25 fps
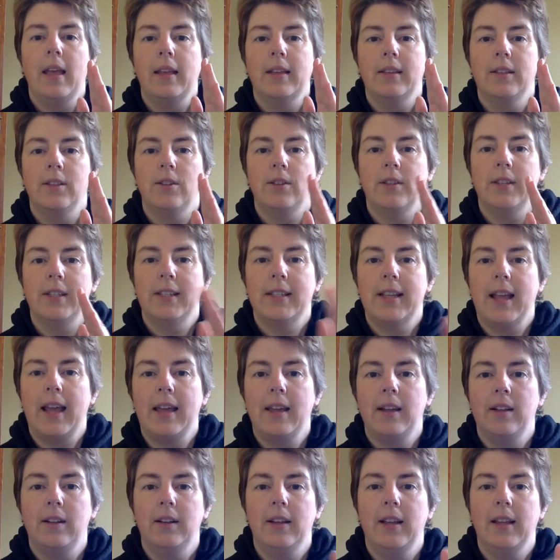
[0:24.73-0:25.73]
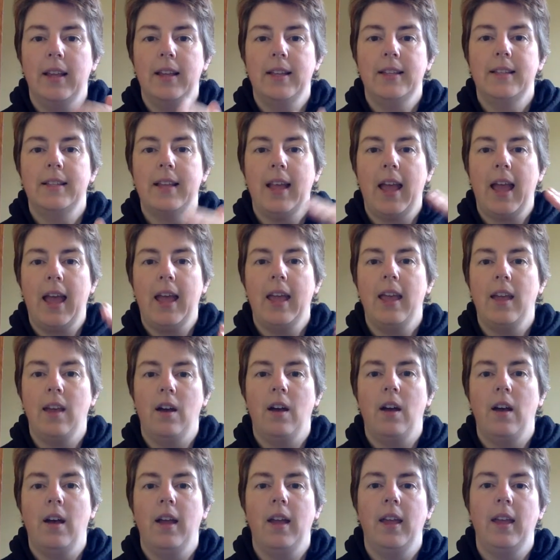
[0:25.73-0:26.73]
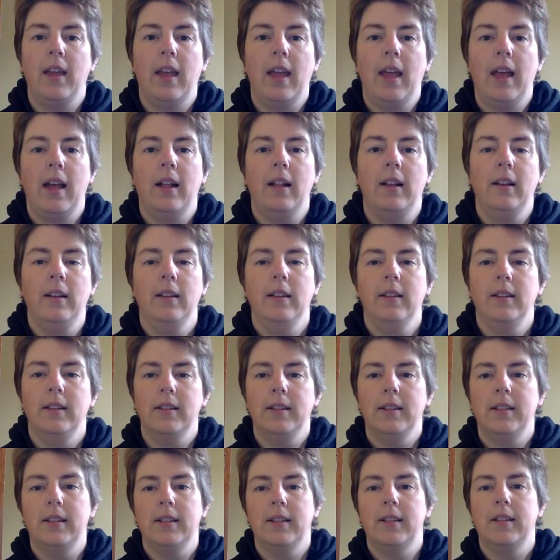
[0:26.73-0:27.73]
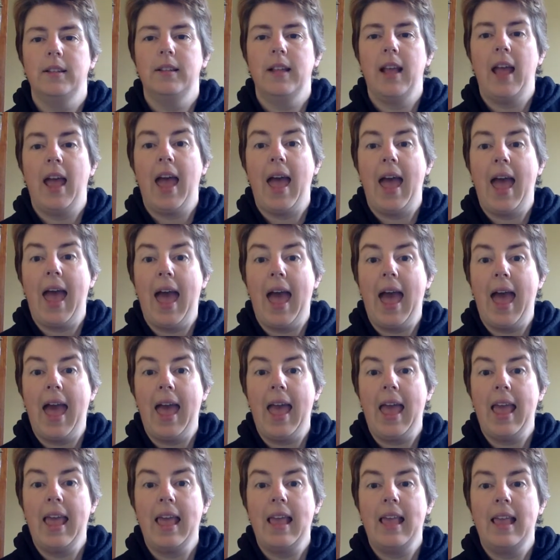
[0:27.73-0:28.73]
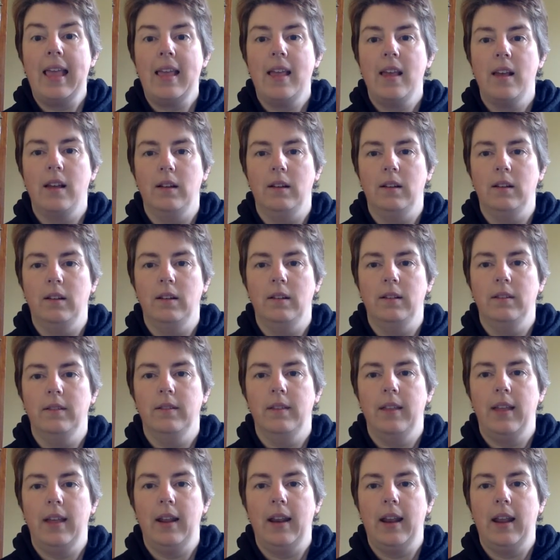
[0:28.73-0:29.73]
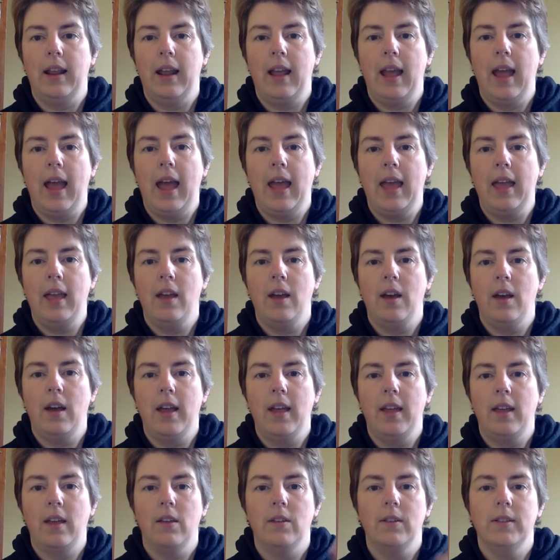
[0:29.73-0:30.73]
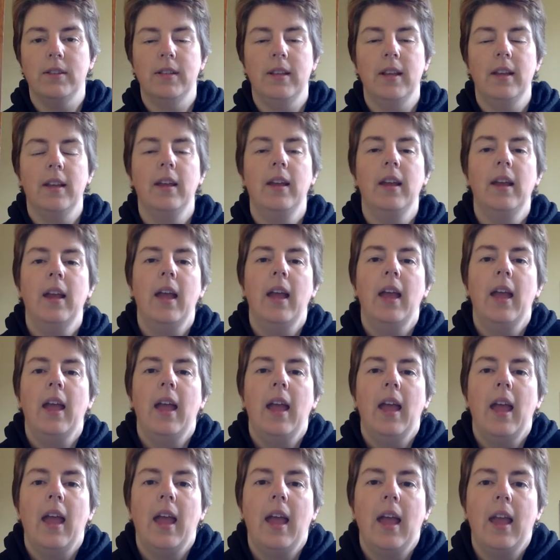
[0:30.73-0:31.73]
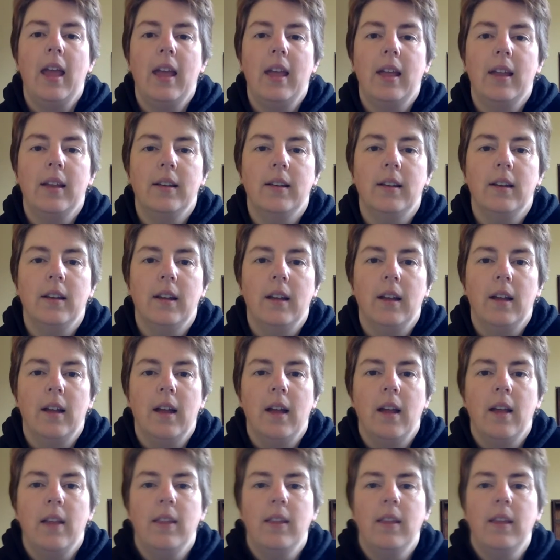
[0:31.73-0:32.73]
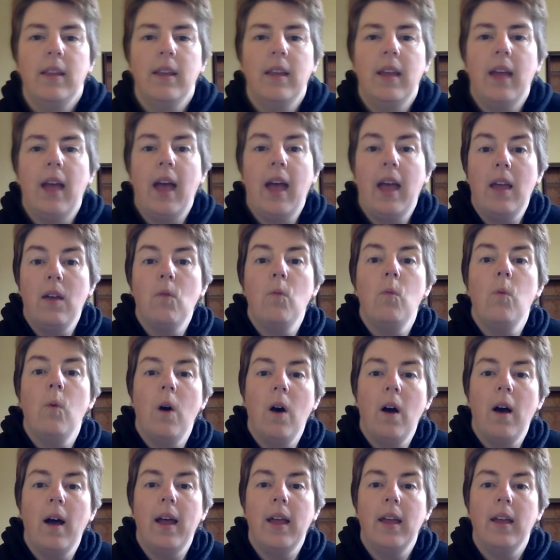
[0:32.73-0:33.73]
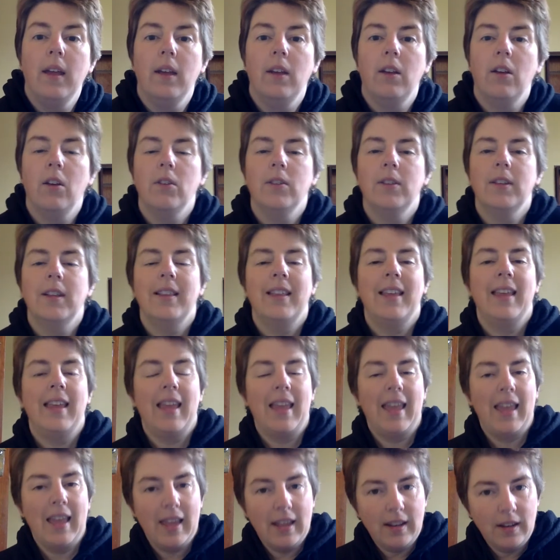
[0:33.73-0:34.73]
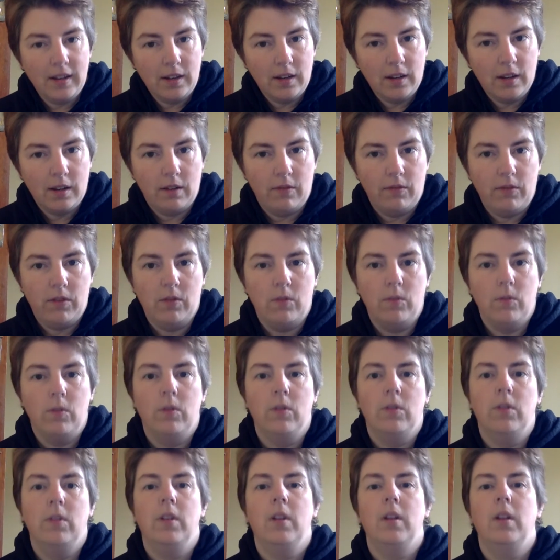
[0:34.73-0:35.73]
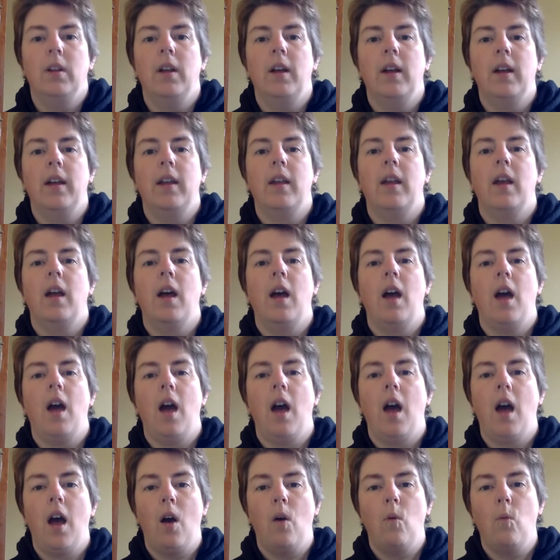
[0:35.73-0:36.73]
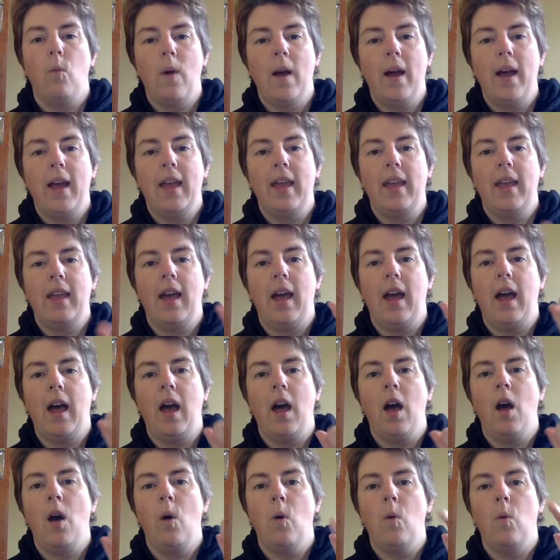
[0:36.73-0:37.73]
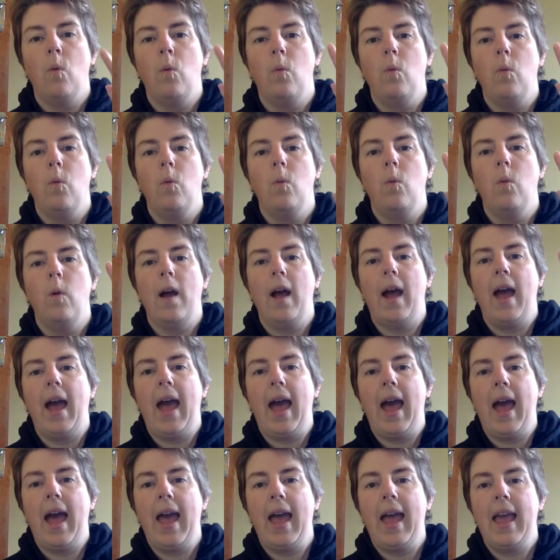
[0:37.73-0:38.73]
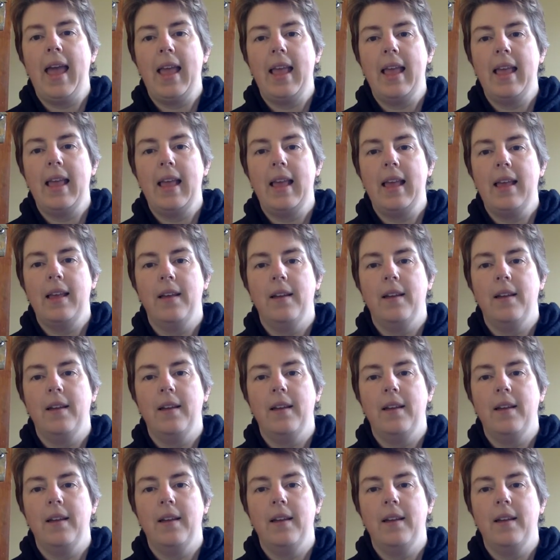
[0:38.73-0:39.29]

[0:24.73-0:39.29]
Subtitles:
So sail, S-A-I-L, sail, that AI goes there. And the AY goes at the end of the word, like away, away.